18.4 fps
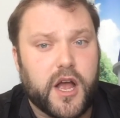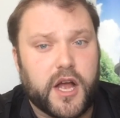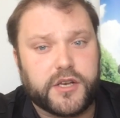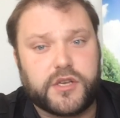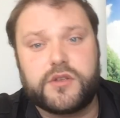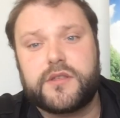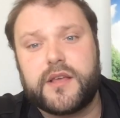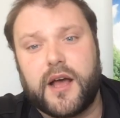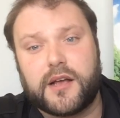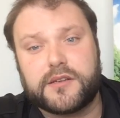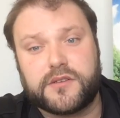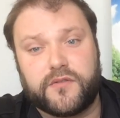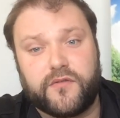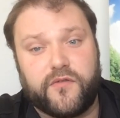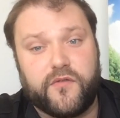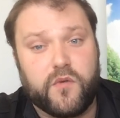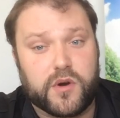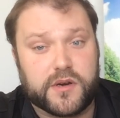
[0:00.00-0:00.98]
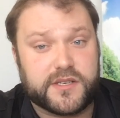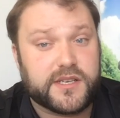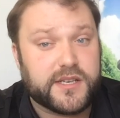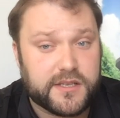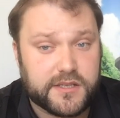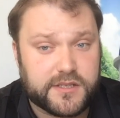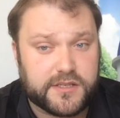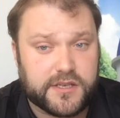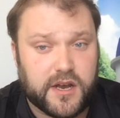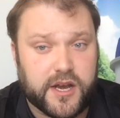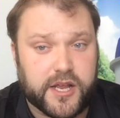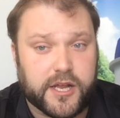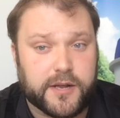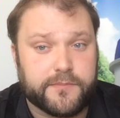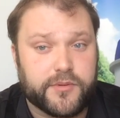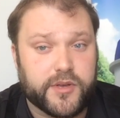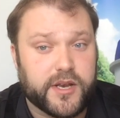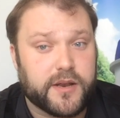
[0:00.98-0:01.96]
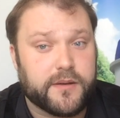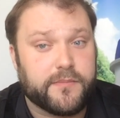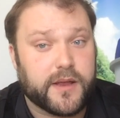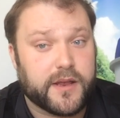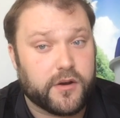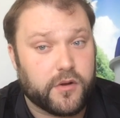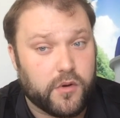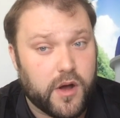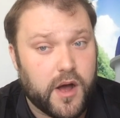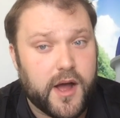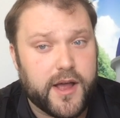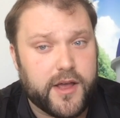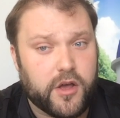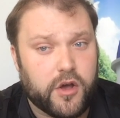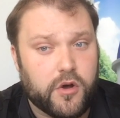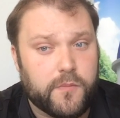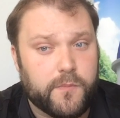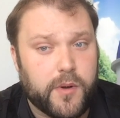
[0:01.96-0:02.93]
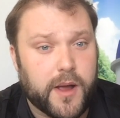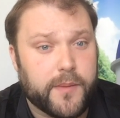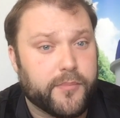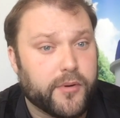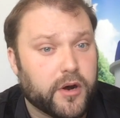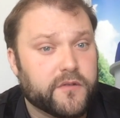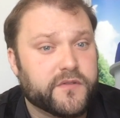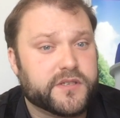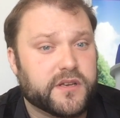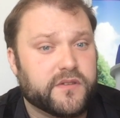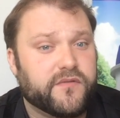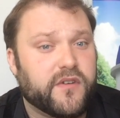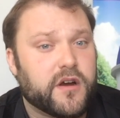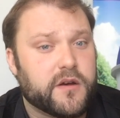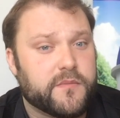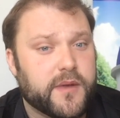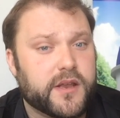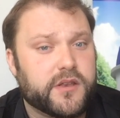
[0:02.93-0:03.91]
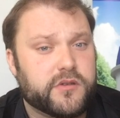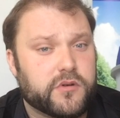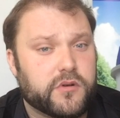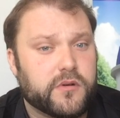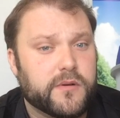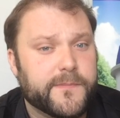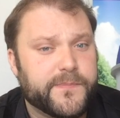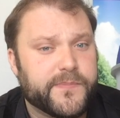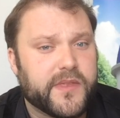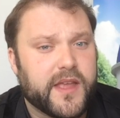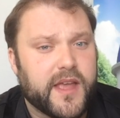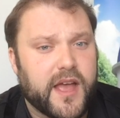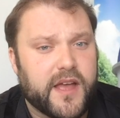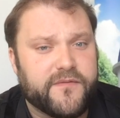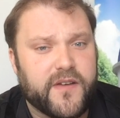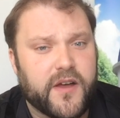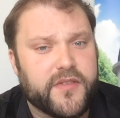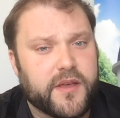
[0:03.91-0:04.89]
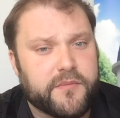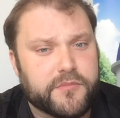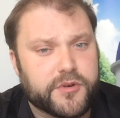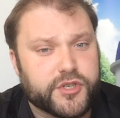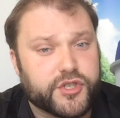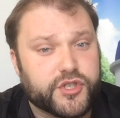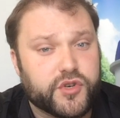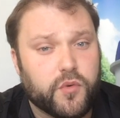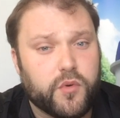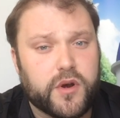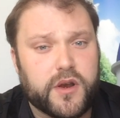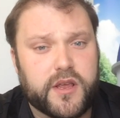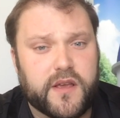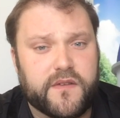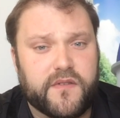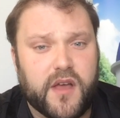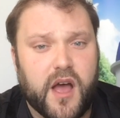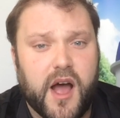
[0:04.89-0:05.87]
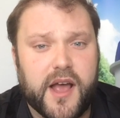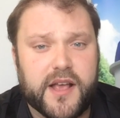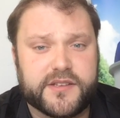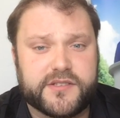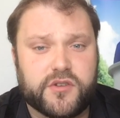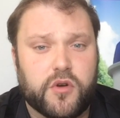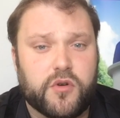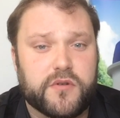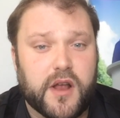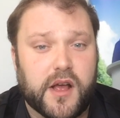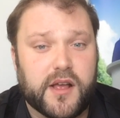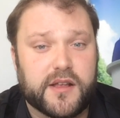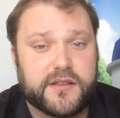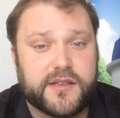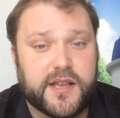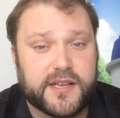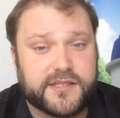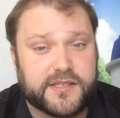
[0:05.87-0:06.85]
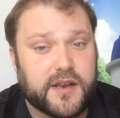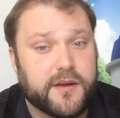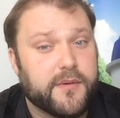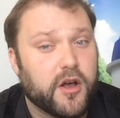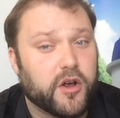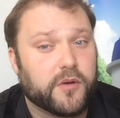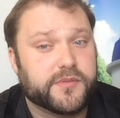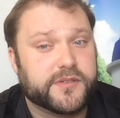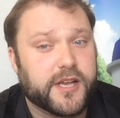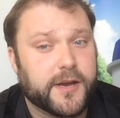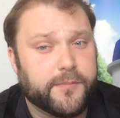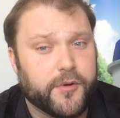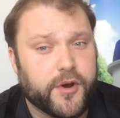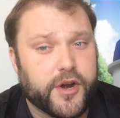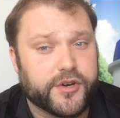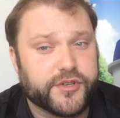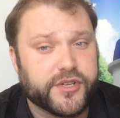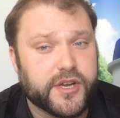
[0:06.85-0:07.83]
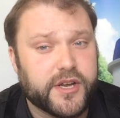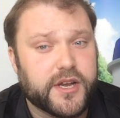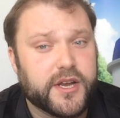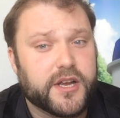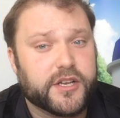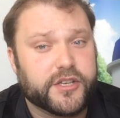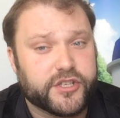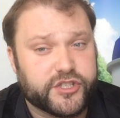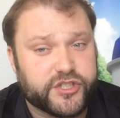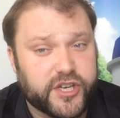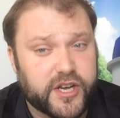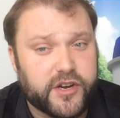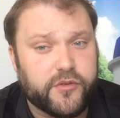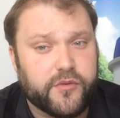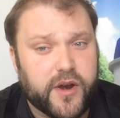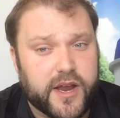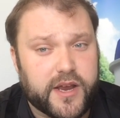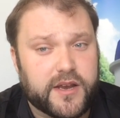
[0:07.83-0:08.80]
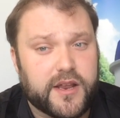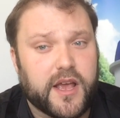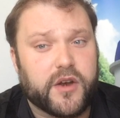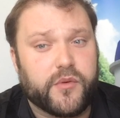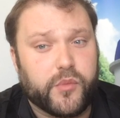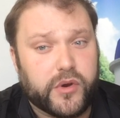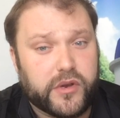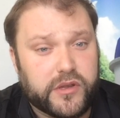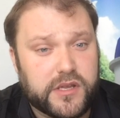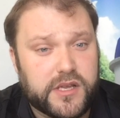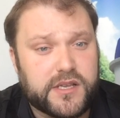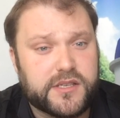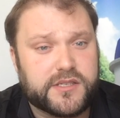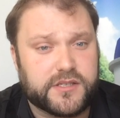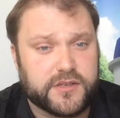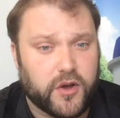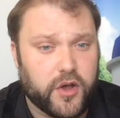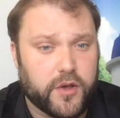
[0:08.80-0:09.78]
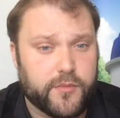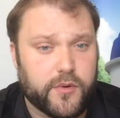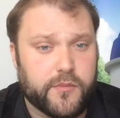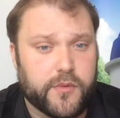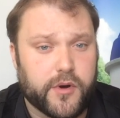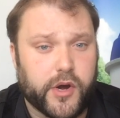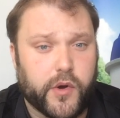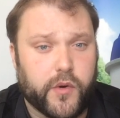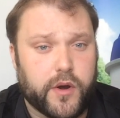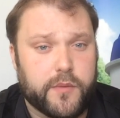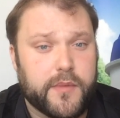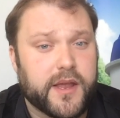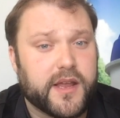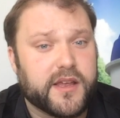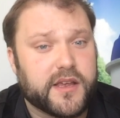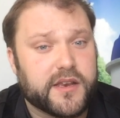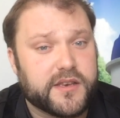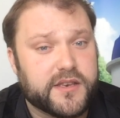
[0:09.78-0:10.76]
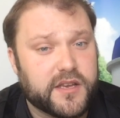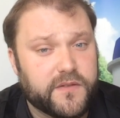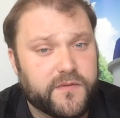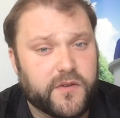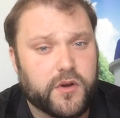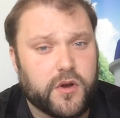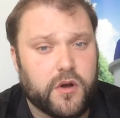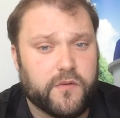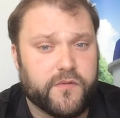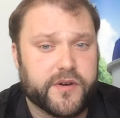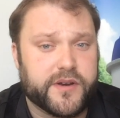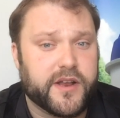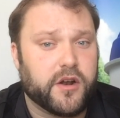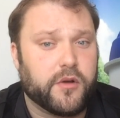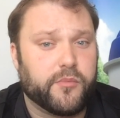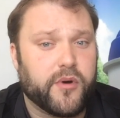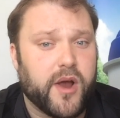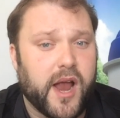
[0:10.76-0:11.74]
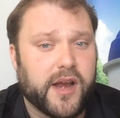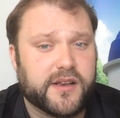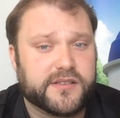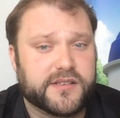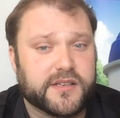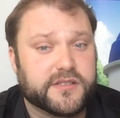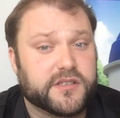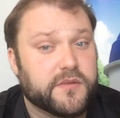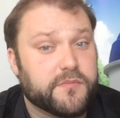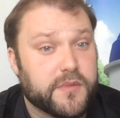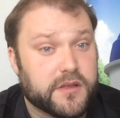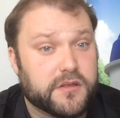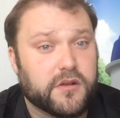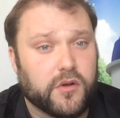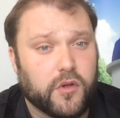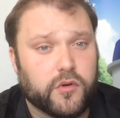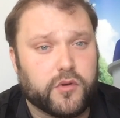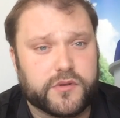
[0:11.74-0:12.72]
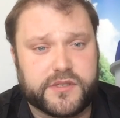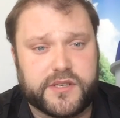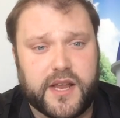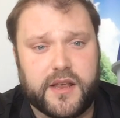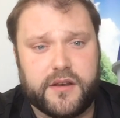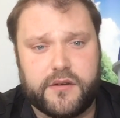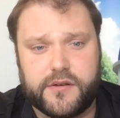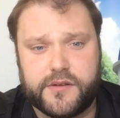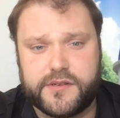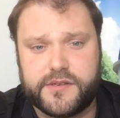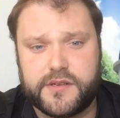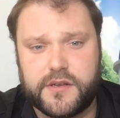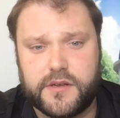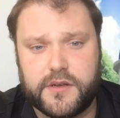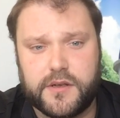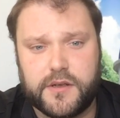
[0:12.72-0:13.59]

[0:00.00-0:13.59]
A 2014 study completed in Ohio by Purvis Environmental had found that majority of the ISO tested amalgam separators generate and release soluble mercury, making it difficult for dental practices to meet their local standards.